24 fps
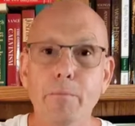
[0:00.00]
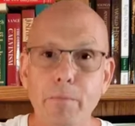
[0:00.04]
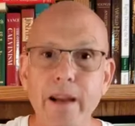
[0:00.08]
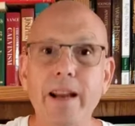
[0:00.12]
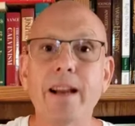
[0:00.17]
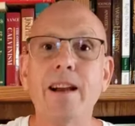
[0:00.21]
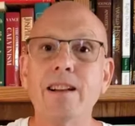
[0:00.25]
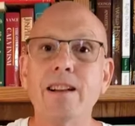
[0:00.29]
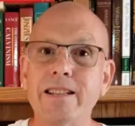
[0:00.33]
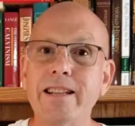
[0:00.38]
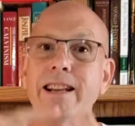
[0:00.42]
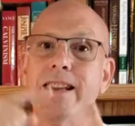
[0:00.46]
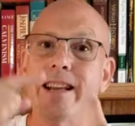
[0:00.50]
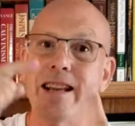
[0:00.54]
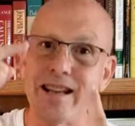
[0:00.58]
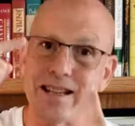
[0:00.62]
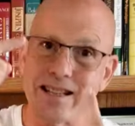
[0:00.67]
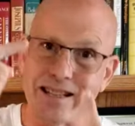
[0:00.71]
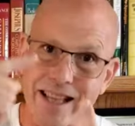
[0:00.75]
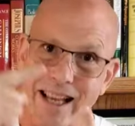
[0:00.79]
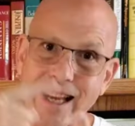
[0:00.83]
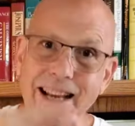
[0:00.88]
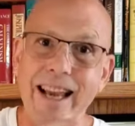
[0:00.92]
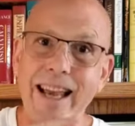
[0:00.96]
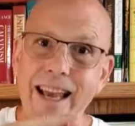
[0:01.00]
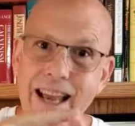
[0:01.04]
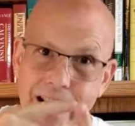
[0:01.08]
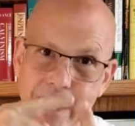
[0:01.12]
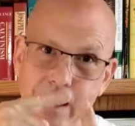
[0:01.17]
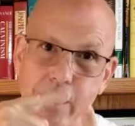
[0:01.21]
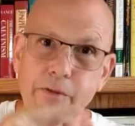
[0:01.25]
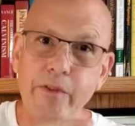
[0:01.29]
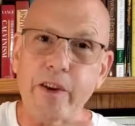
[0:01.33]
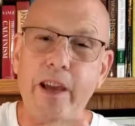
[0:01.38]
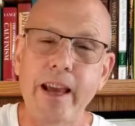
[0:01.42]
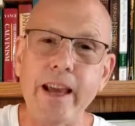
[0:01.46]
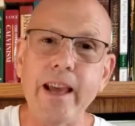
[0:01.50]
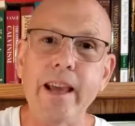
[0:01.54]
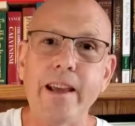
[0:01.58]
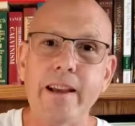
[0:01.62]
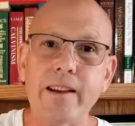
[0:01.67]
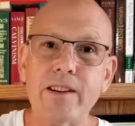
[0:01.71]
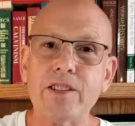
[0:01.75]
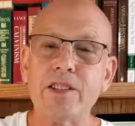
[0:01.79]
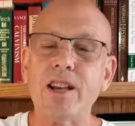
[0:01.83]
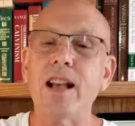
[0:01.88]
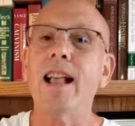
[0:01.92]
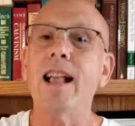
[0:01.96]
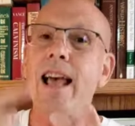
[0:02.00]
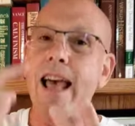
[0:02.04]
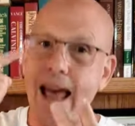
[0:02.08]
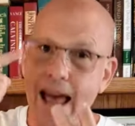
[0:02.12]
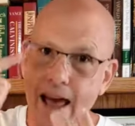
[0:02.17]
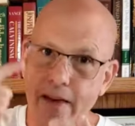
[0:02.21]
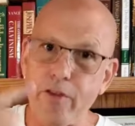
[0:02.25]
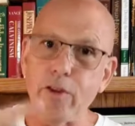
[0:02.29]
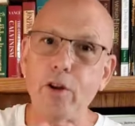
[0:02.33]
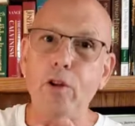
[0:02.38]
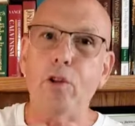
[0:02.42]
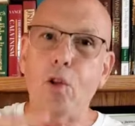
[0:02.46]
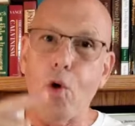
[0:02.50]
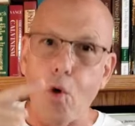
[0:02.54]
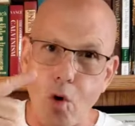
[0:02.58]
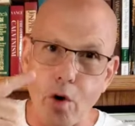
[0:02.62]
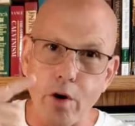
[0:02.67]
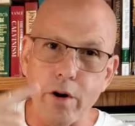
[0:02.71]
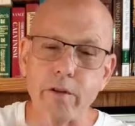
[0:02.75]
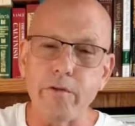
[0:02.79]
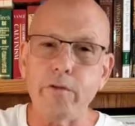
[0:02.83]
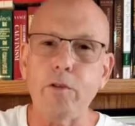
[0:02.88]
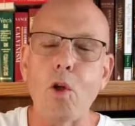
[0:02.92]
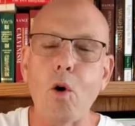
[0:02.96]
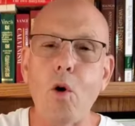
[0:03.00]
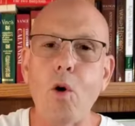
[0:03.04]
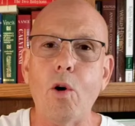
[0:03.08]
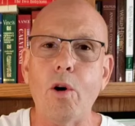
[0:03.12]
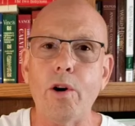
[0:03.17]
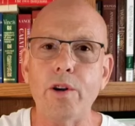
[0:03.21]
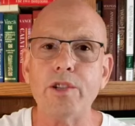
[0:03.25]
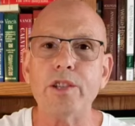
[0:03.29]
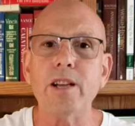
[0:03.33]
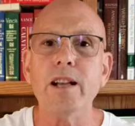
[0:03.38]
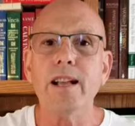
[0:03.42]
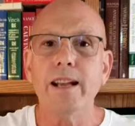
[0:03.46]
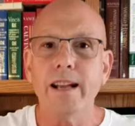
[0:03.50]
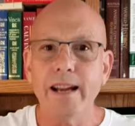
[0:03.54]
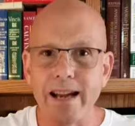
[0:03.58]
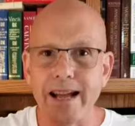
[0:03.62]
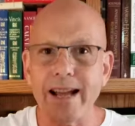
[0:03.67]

because he is the King of Kings and the Lord of Lords.